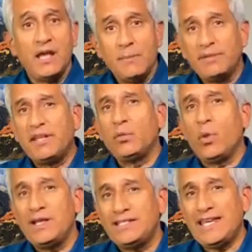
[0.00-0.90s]
But then
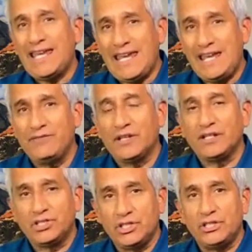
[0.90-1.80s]
Wednesday evening,
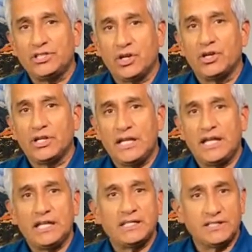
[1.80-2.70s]
she started
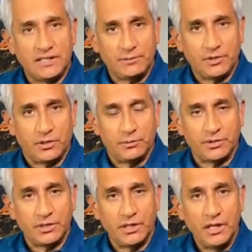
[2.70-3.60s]
getting symptoms.